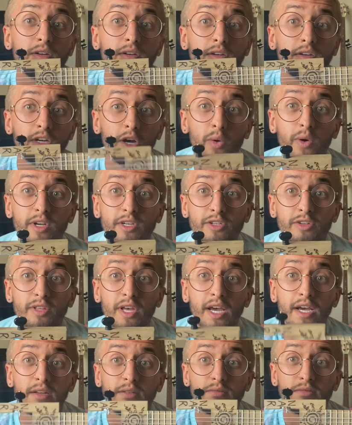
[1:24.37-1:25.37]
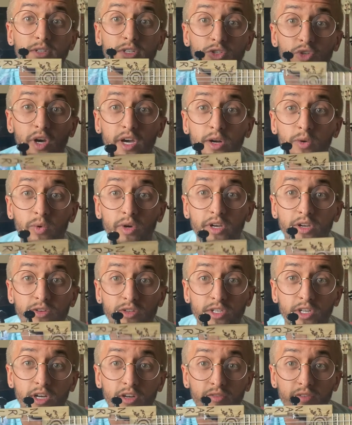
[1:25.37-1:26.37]
go into that to try to win
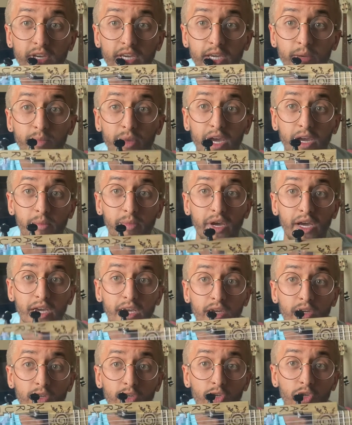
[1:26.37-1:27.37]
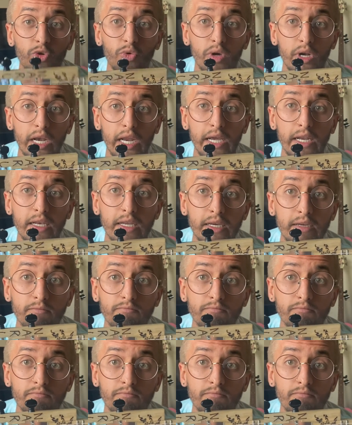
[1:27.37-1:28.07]
yourself a backpack ukulele.